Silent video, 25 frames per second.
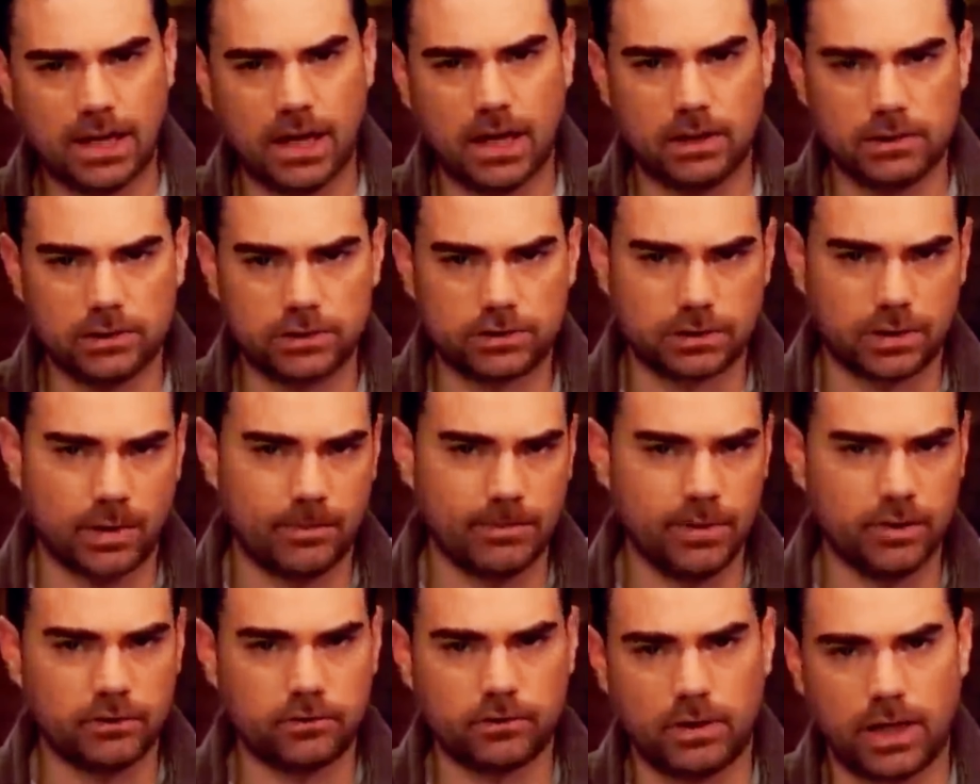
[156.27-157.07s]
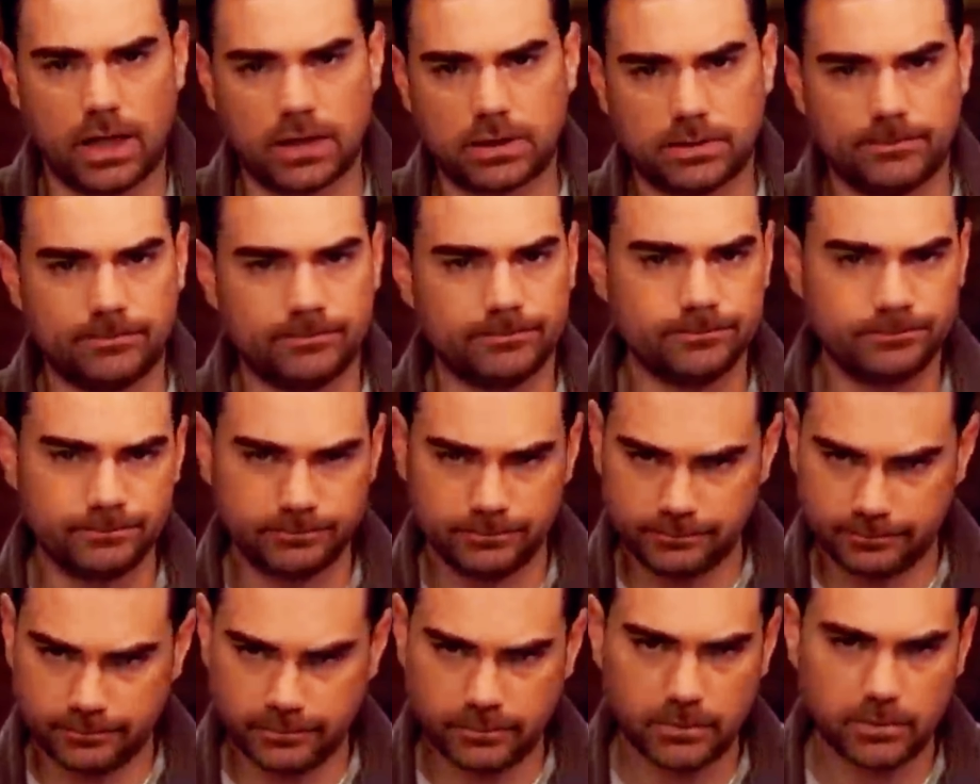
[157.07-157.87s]
Donald Trump insurrection.
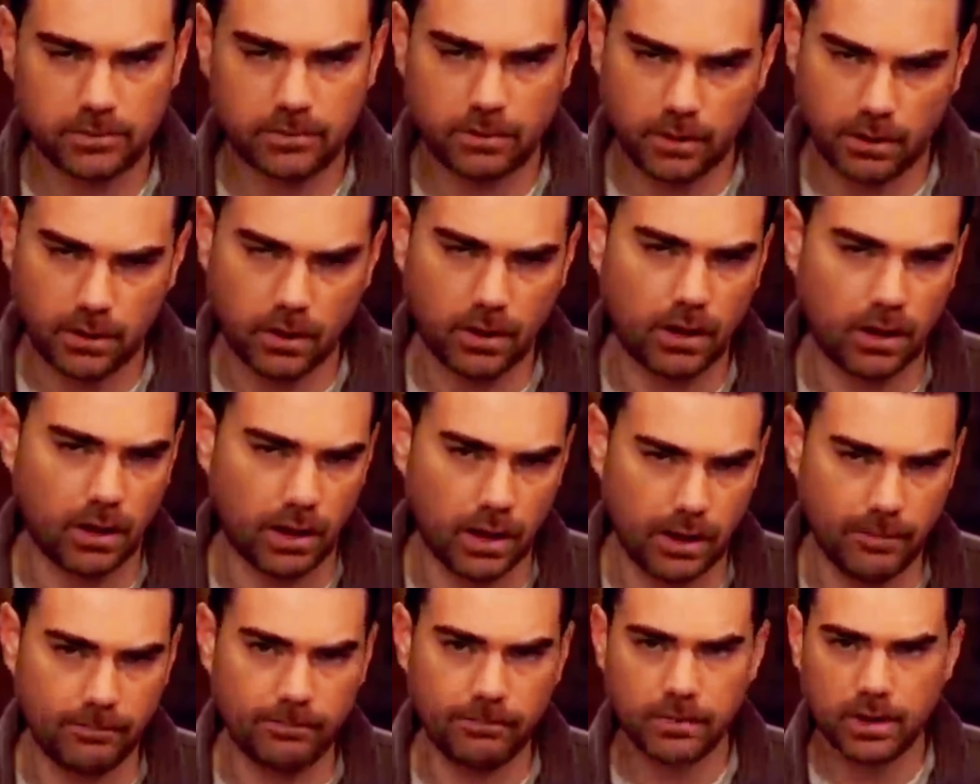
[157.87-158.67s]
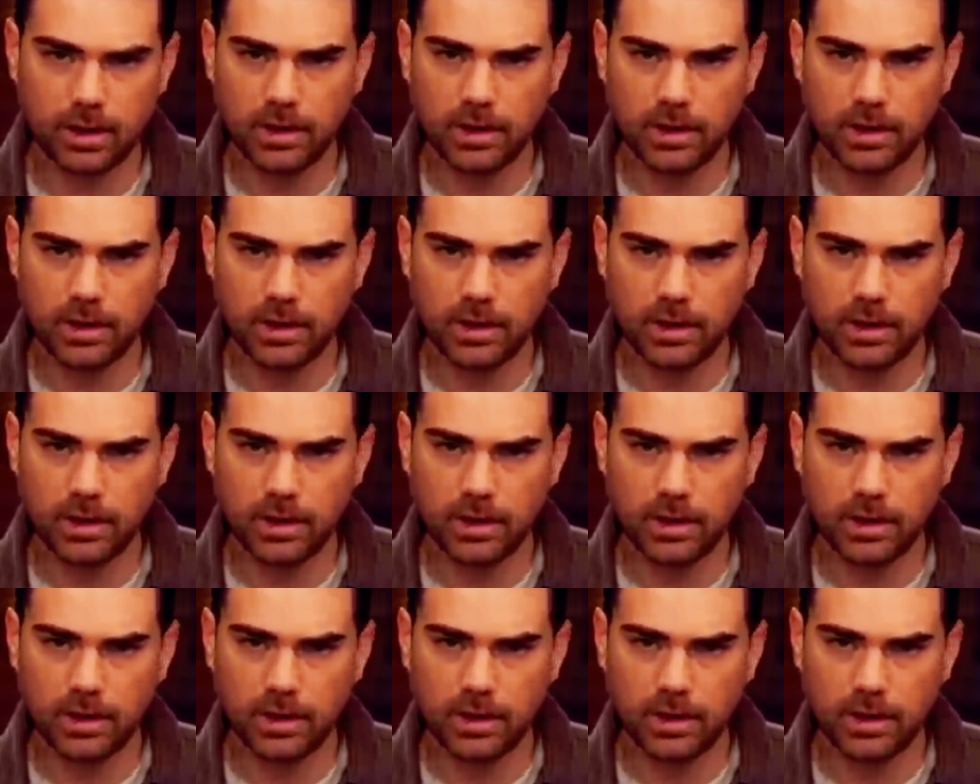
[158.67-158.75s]
All right.